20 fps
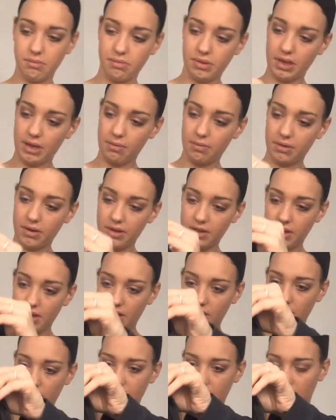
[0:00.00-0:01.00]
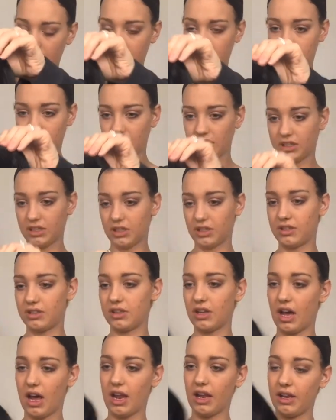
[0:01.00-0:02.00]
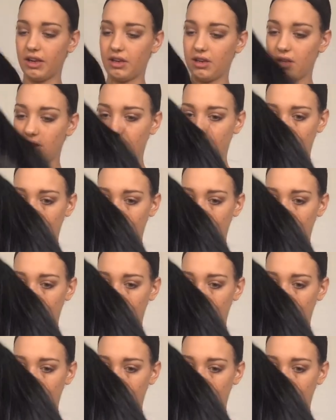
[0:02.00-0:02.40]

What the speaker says: paper in there. It's just a solid